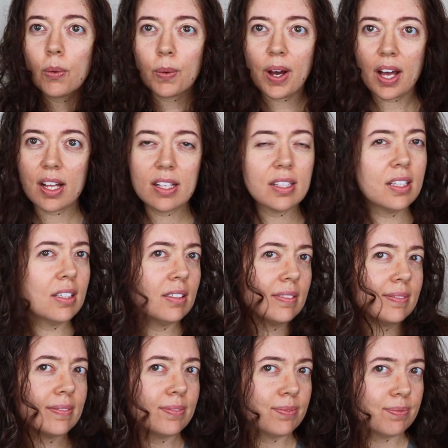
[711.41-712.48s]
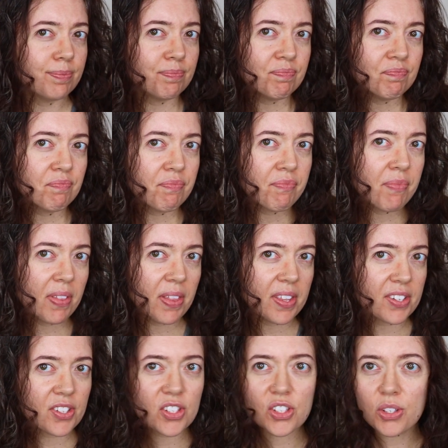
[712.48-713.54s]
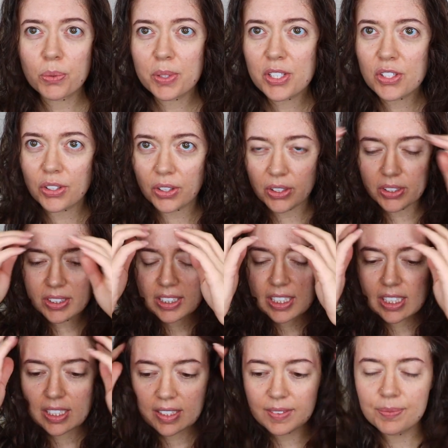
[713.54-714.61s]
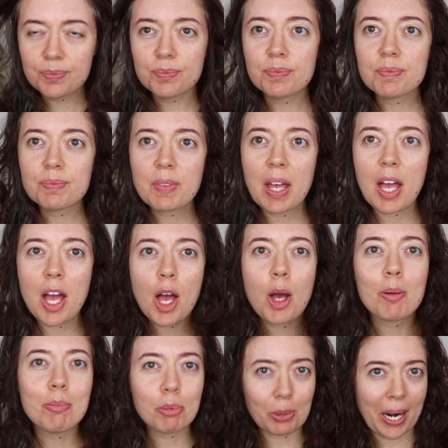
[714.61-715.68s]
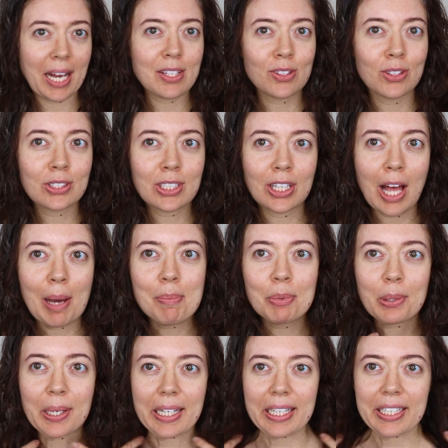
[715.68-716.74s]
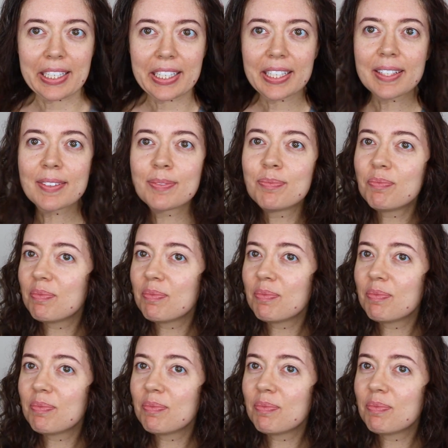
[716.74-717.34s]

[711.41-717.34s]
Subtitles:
Well, this is the result. Brad's looked a lot prettier.